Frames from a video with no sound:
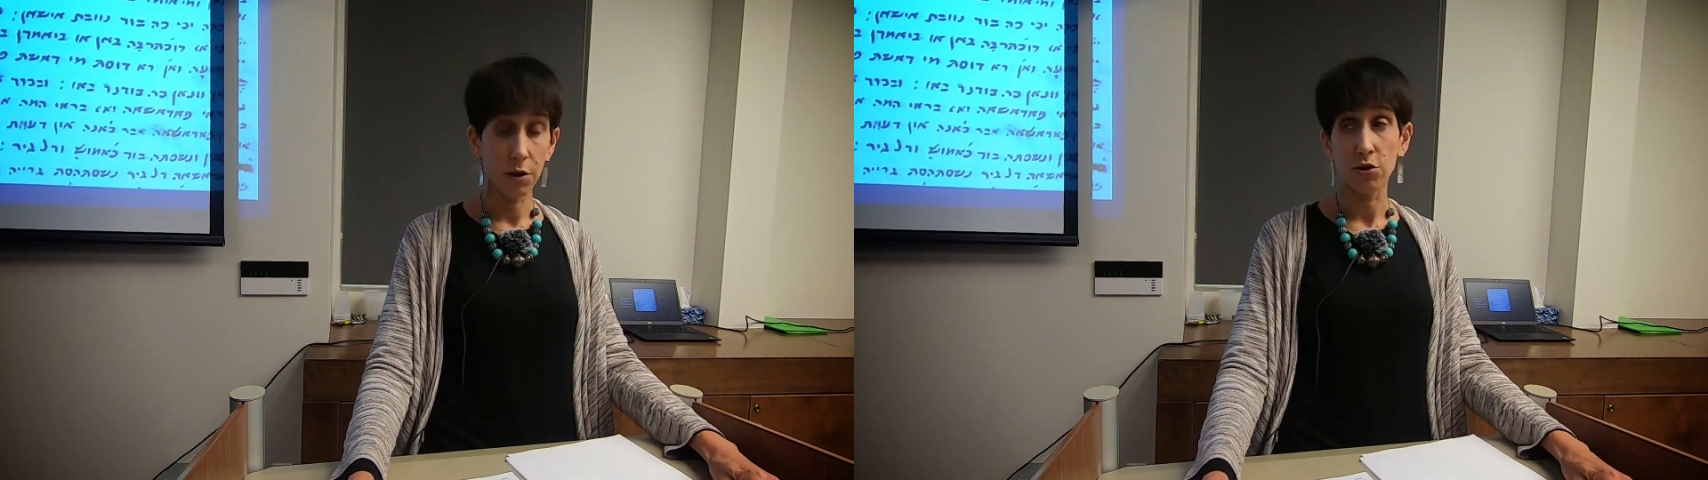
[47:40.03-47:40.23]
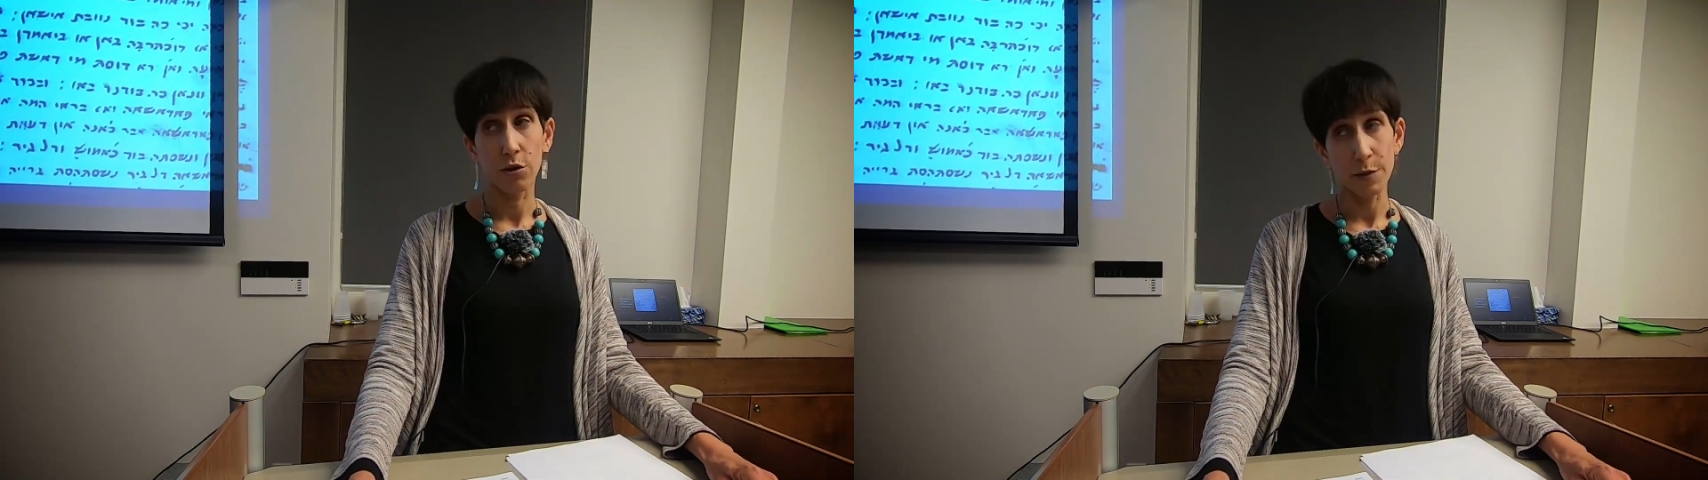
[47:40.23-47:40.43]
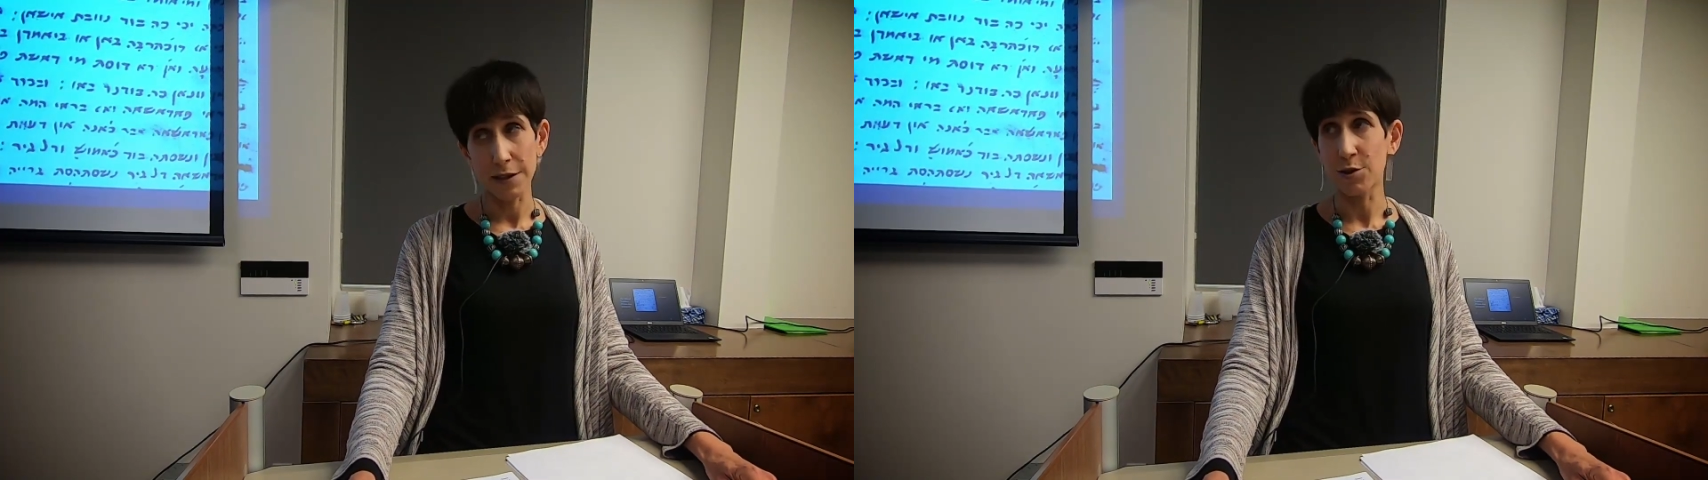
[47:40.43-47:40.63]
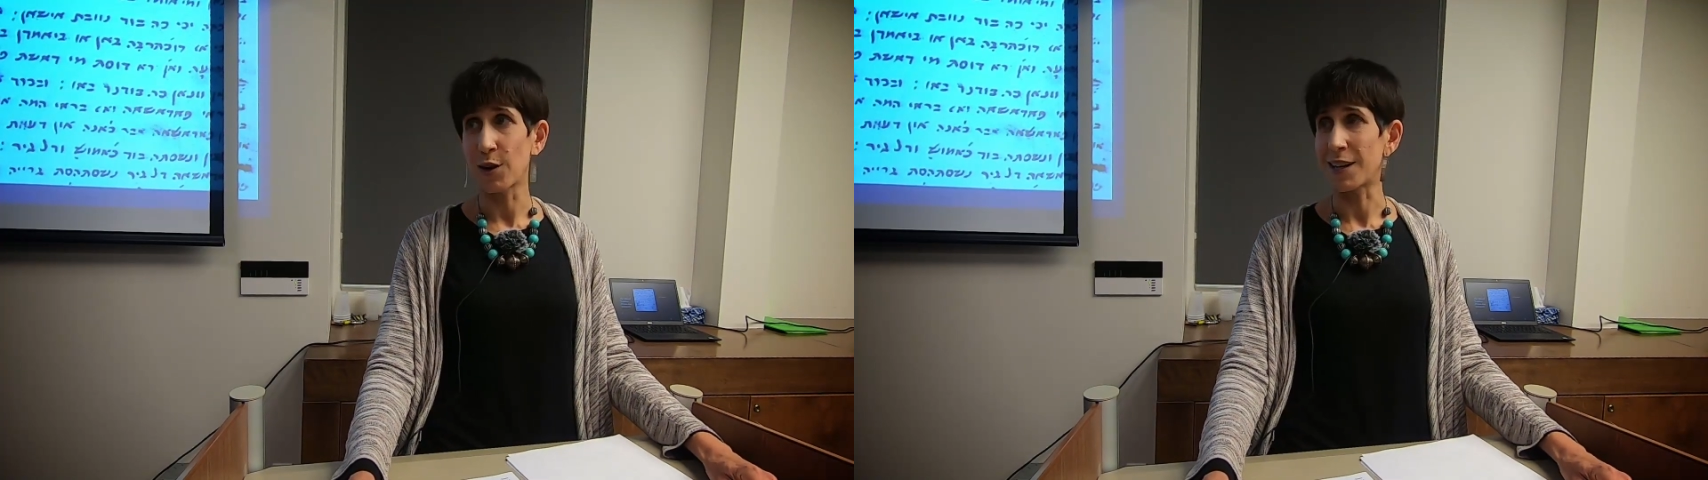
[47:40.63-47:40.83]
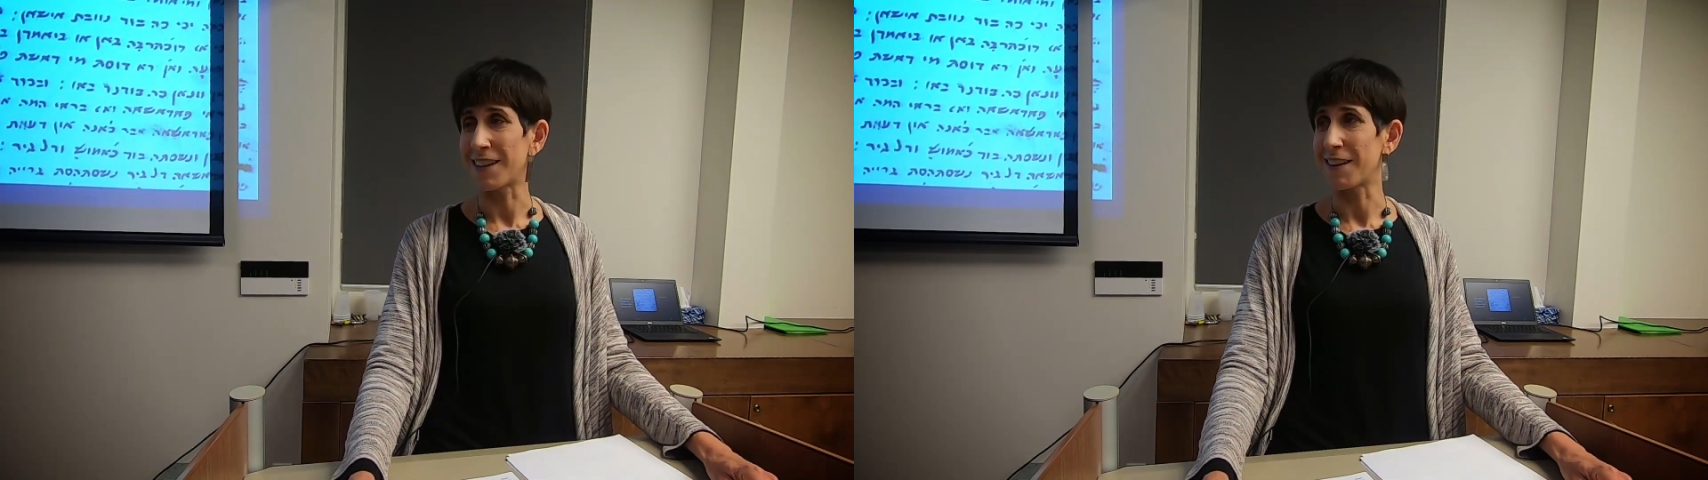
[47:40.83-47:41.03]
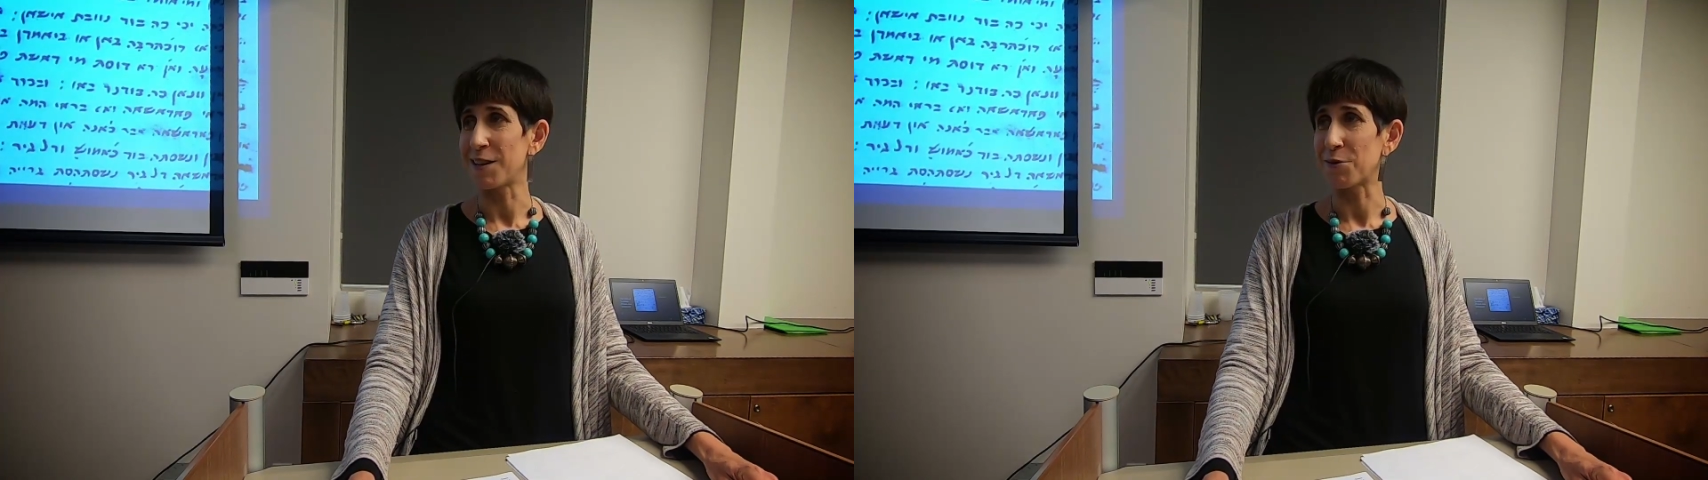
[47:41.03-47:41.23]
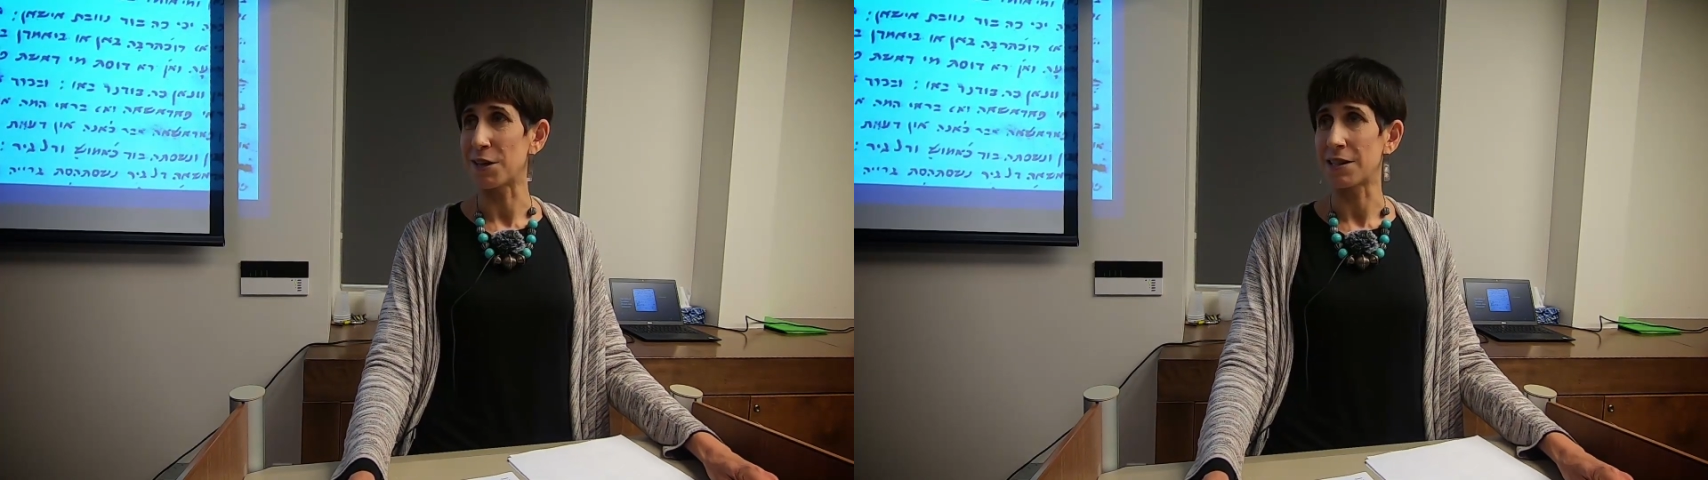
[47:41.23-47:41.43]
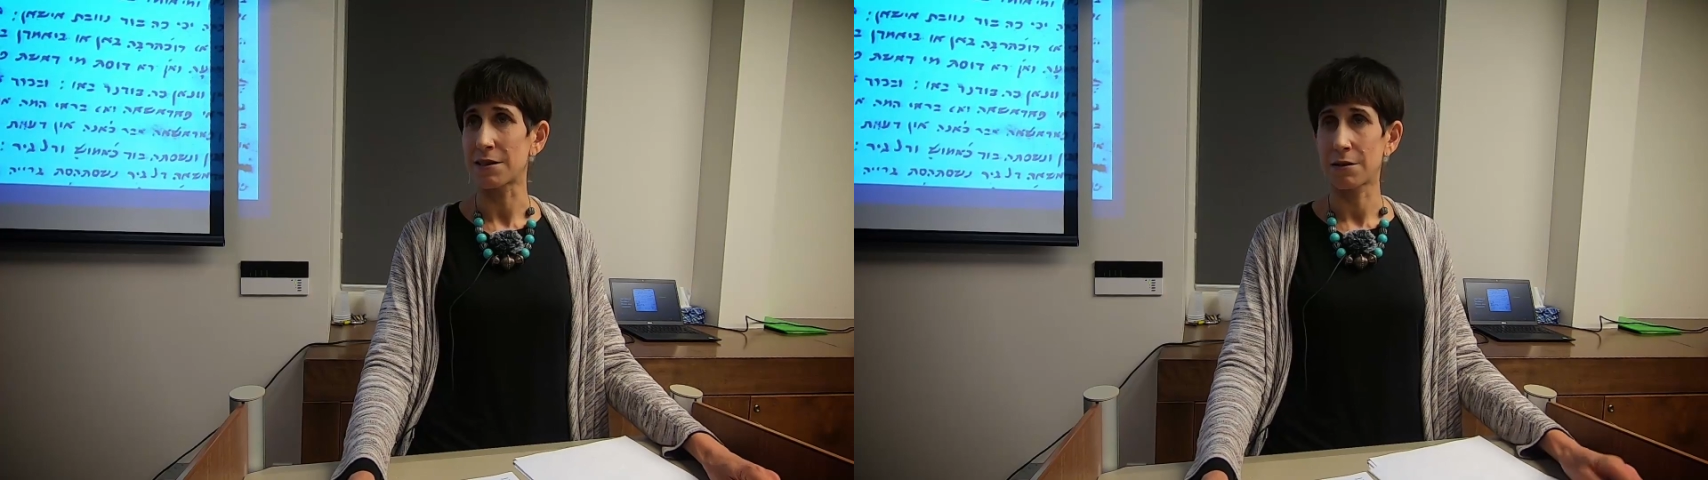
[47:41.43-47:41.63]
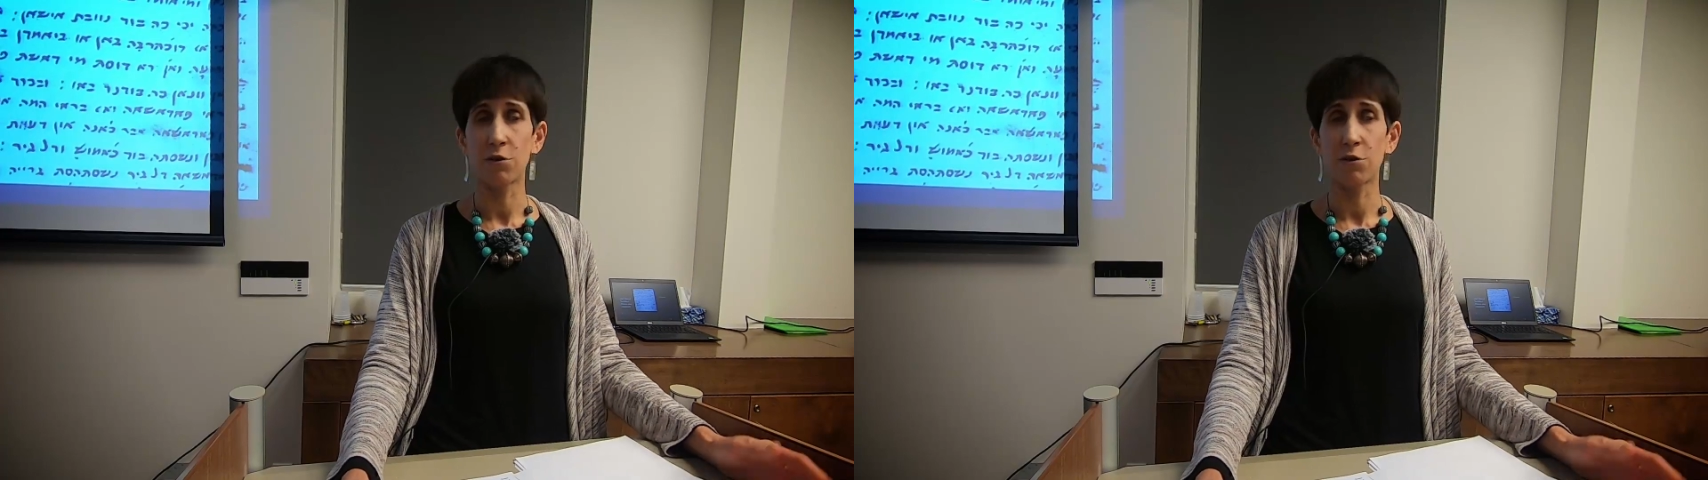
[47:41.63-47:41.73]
should be sought in the Near East.